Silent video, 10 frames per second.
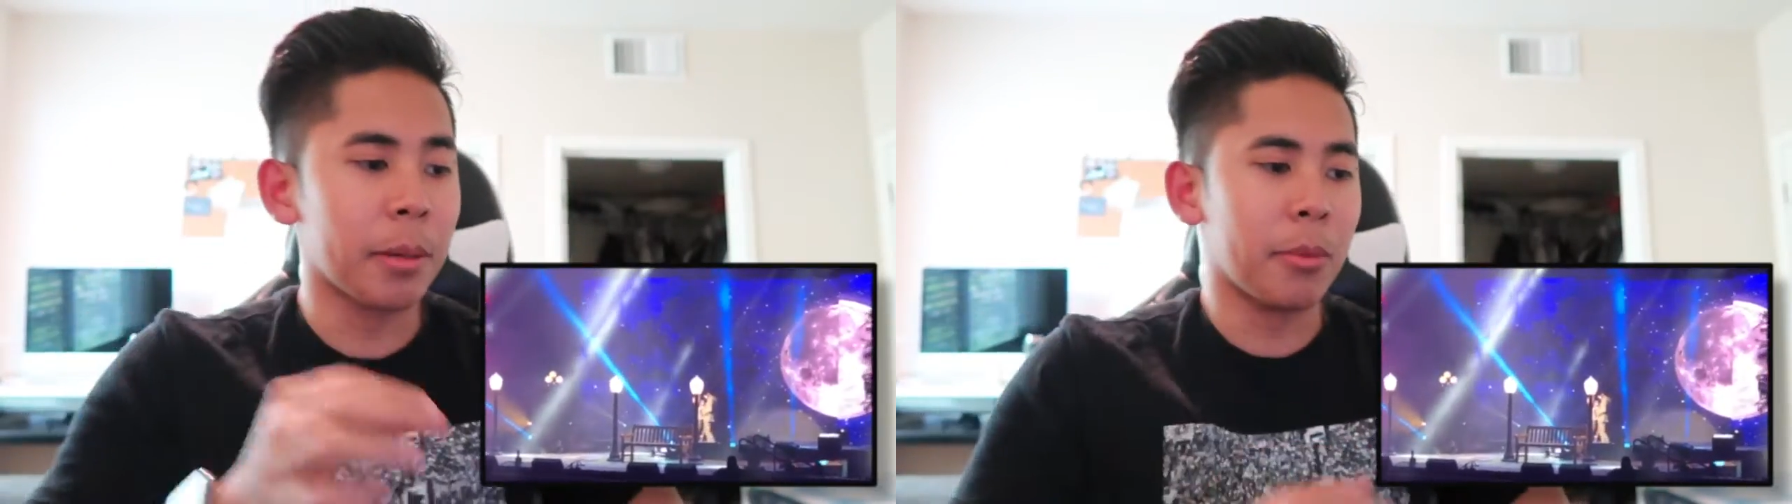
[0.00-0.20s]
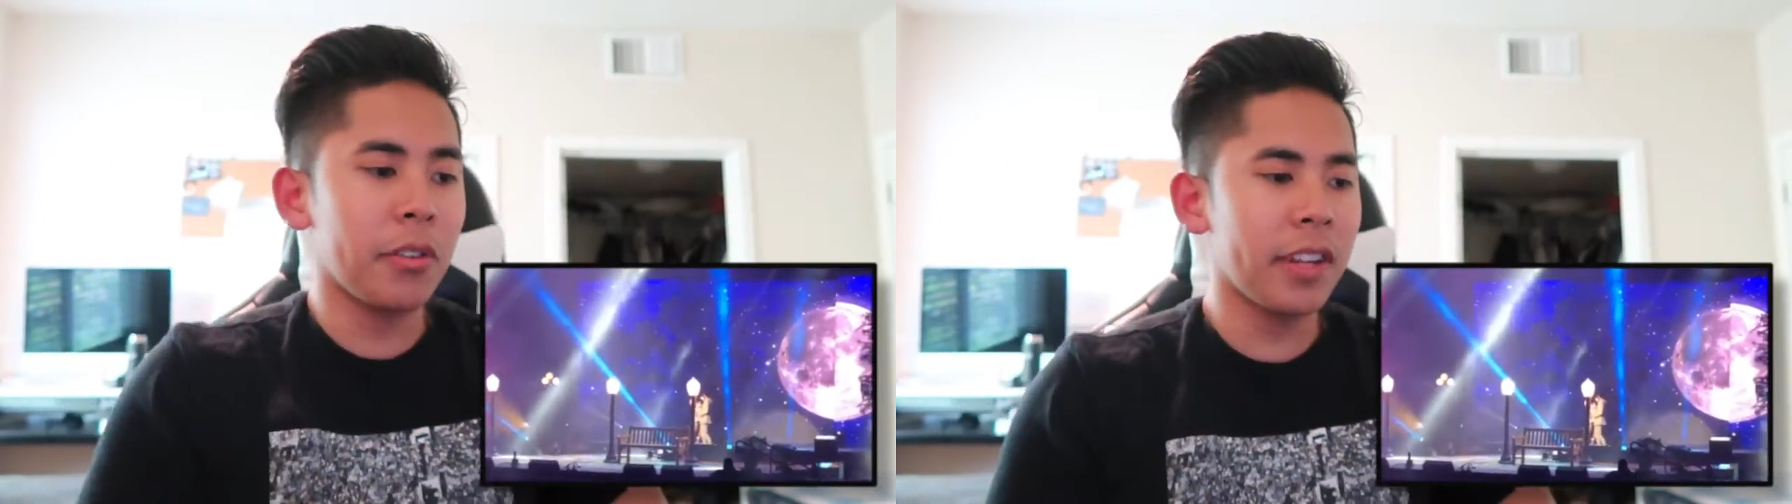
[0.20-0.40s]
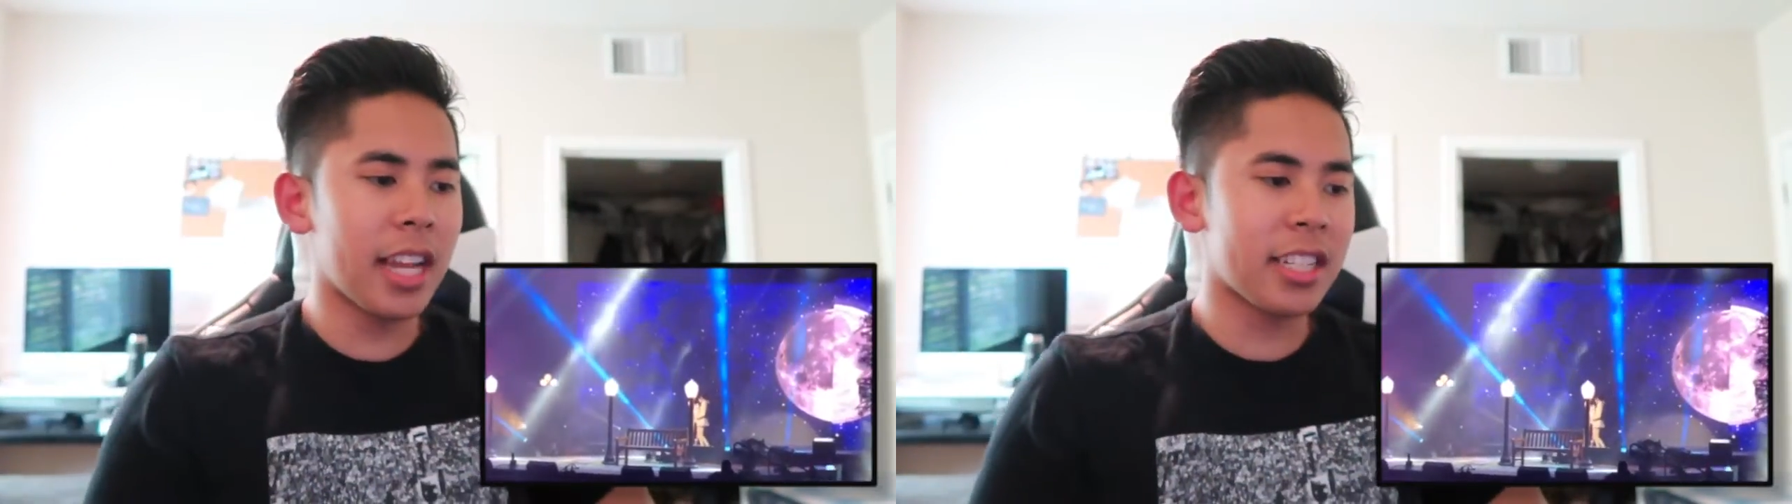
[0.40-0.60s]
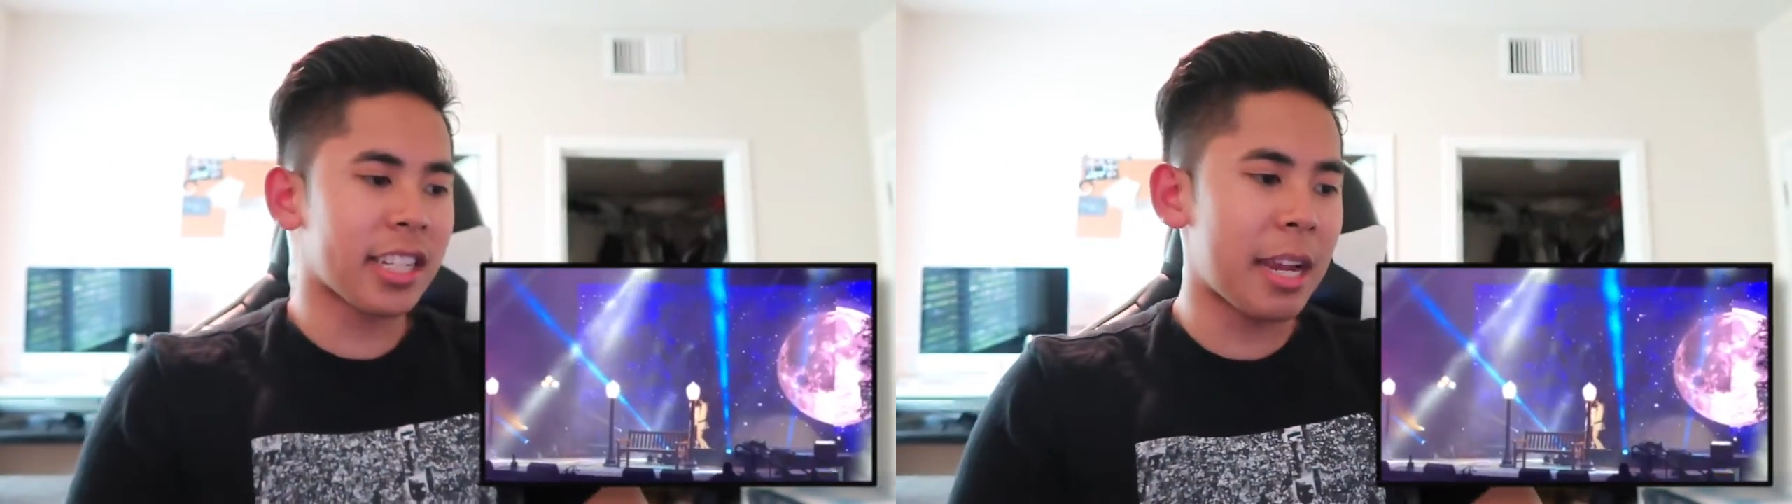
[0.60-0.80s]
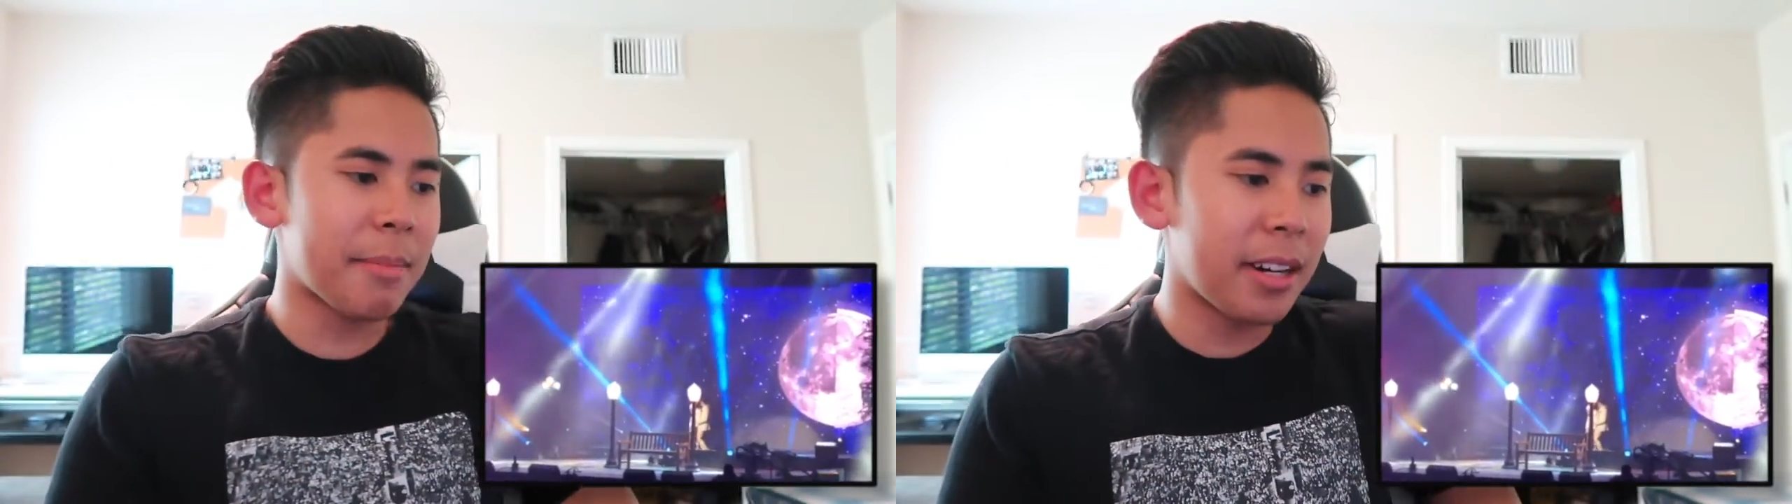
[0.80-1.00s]
the movie that
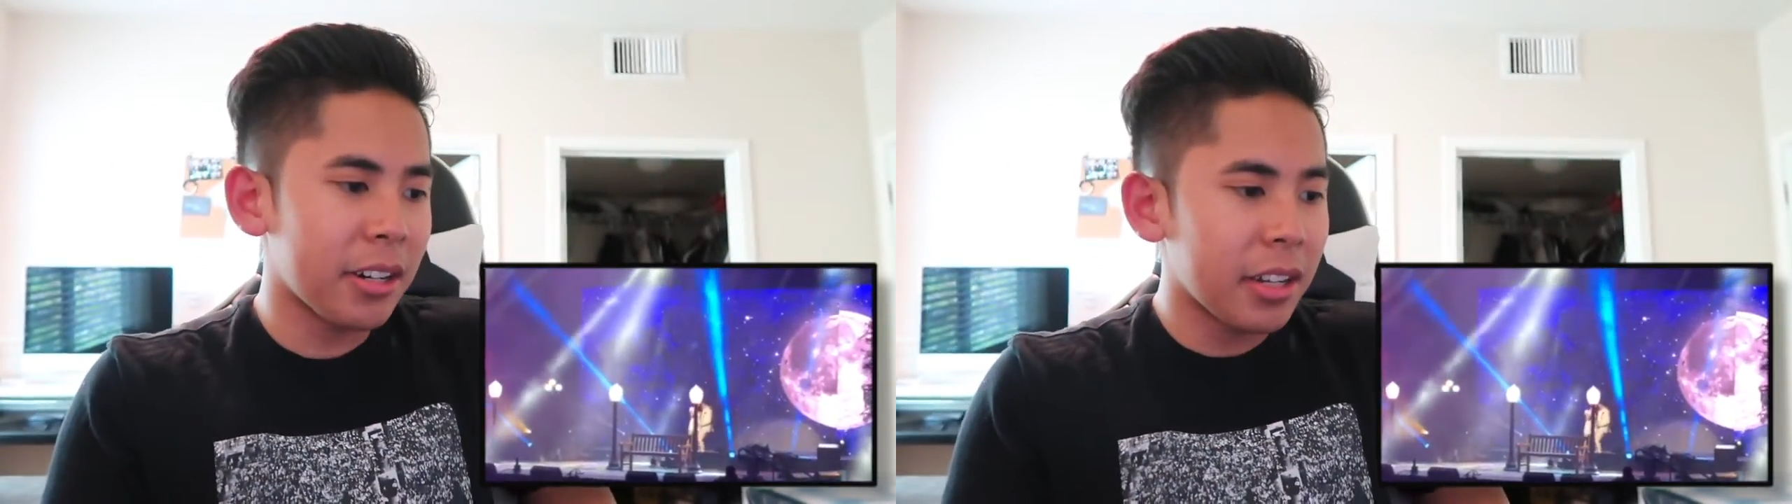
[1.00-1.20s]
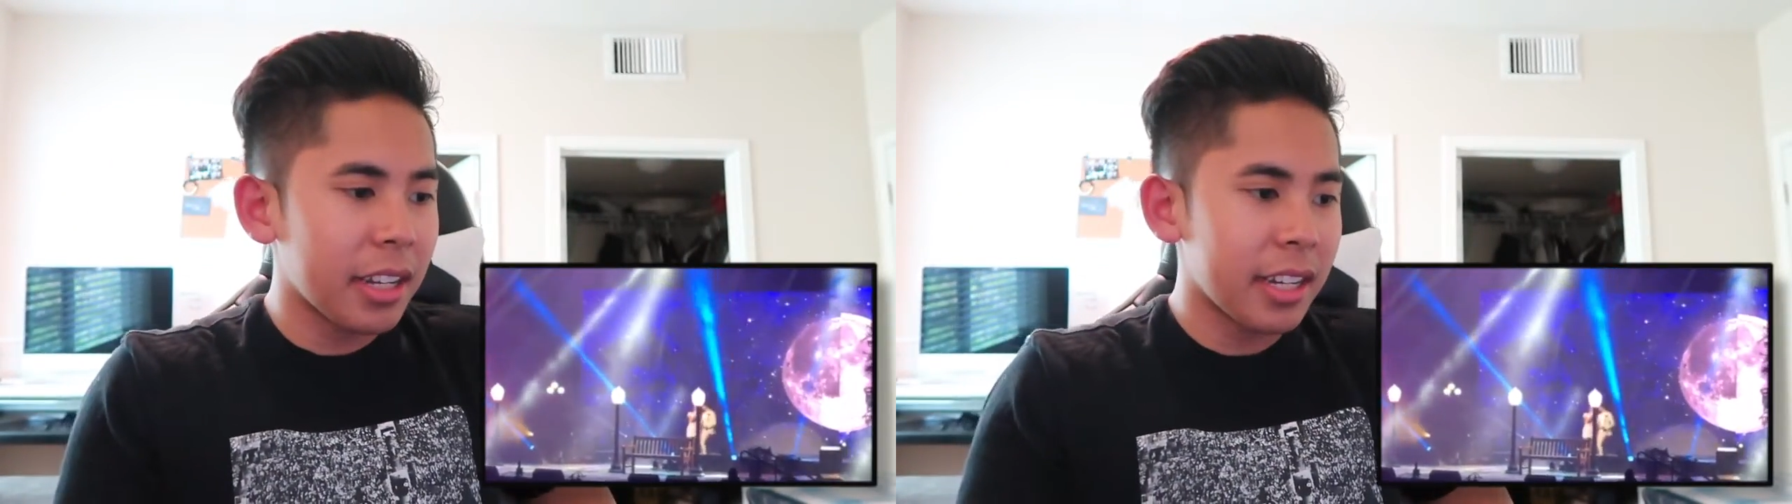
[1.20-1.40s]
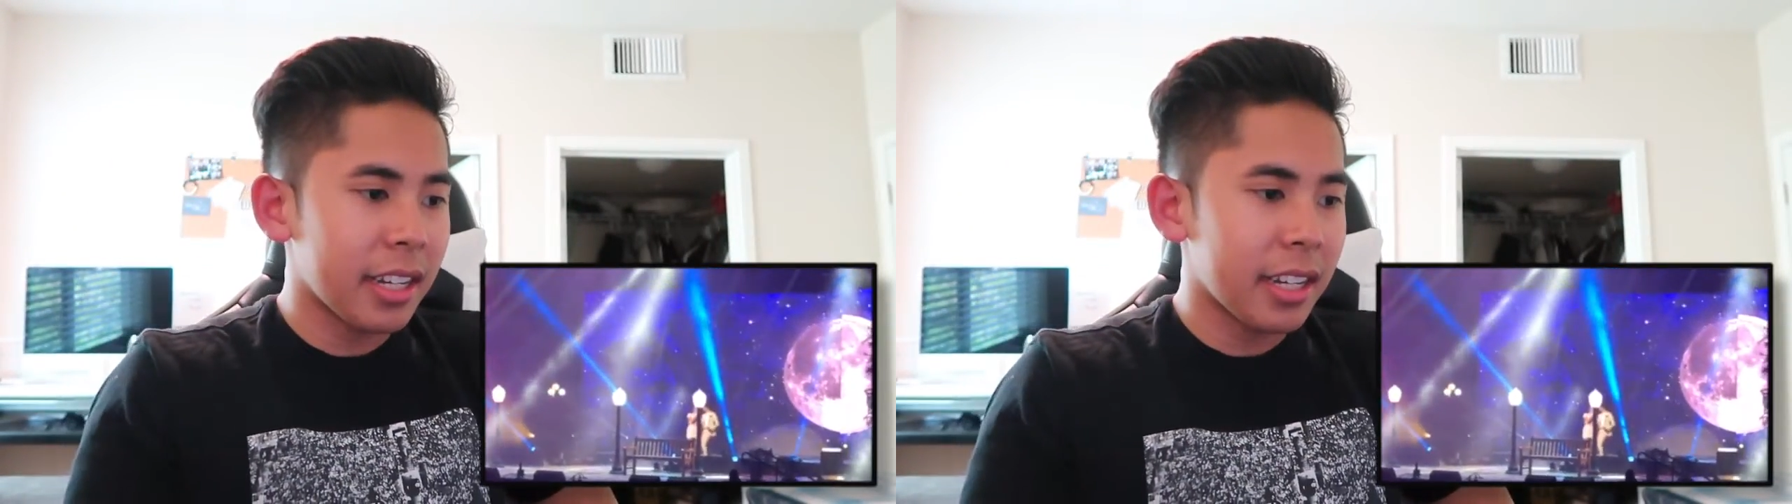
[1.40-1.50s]
just came out?